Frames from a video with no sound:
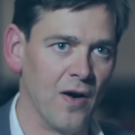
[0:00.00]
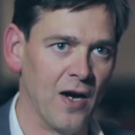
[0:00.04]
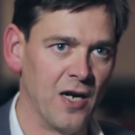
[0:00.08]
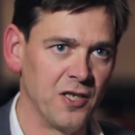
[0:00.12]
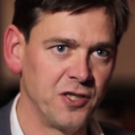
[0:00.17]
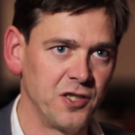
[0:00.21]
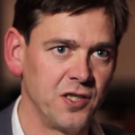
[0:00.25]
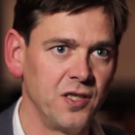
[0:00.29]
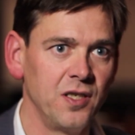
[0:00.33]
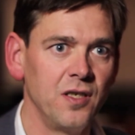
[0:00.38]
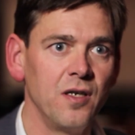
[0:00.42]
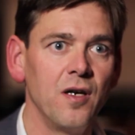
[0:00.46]

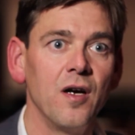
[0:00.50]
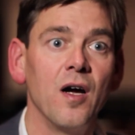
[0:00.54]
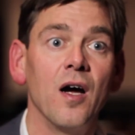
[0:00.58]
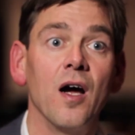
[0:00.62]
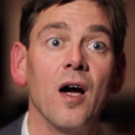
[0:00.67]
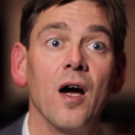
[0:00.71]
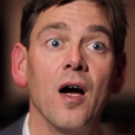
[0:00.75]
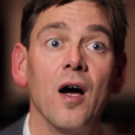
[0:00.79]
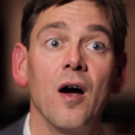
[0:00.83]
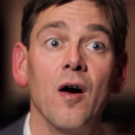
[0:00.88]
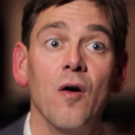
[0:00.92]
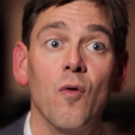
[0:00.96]
us,
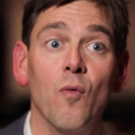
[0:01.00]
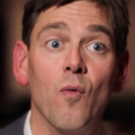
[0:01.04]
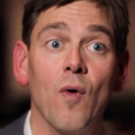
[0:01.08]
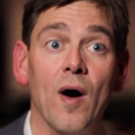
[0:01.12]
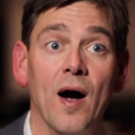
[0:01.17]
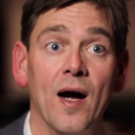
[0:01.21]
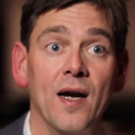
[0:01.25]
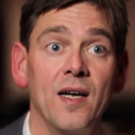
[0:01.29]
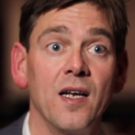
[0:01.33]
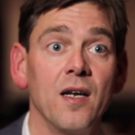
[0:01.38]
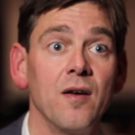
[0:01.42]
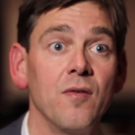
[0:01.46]

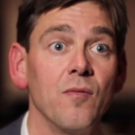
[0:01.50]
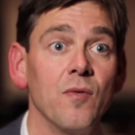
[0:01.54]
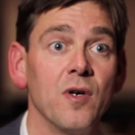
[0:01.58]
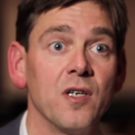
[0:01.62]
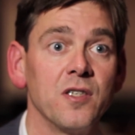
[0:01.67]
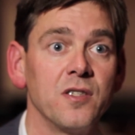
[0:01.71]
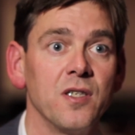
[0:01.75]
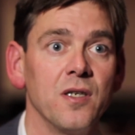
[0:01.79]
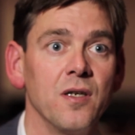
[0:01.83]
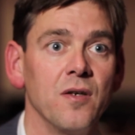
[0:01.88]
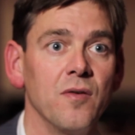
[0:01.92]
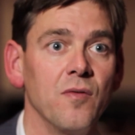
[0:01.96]
Widen
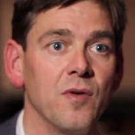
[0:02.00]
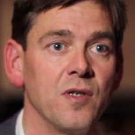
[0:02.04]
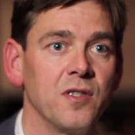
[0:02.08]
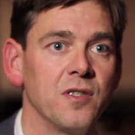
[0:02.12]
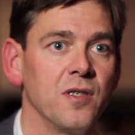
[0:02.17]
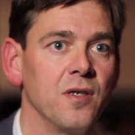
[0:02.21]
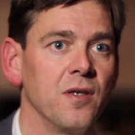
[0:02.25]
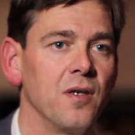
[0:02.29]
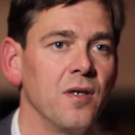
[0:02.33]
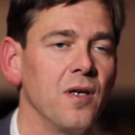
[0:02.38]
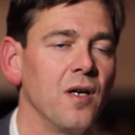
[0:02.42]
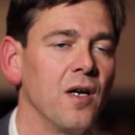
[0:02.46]
was
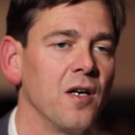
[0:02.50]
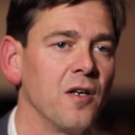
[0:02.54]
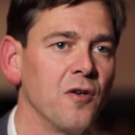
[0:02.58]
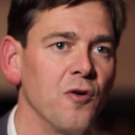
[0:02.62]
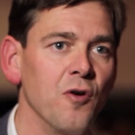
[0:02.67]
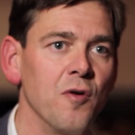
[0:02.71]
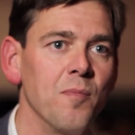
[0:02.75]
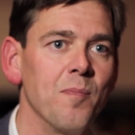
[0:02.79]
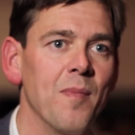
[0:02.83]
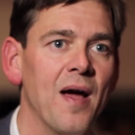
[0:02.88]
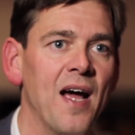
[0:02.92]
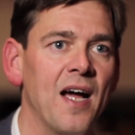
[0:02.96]
a
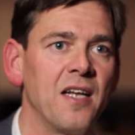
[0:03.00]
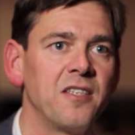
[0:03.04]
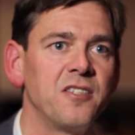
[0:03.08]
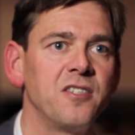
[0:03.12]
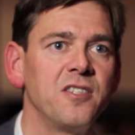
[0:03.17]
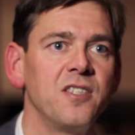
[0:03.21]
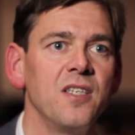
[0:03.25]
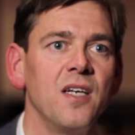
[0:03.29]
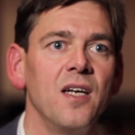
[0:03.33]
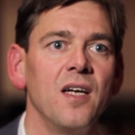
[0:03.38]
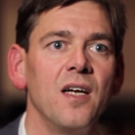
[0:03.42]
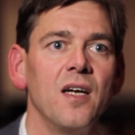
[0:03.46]
good
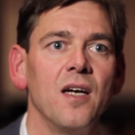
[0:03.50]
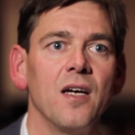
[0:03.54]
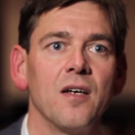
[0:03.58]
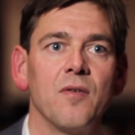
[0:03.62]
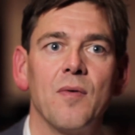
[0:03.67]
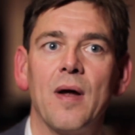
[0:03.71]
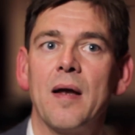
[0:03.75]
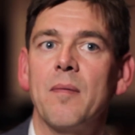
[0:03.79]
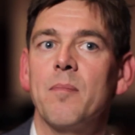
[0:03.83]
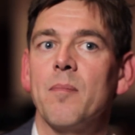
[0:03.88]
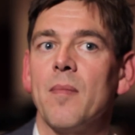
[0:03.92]
match, a great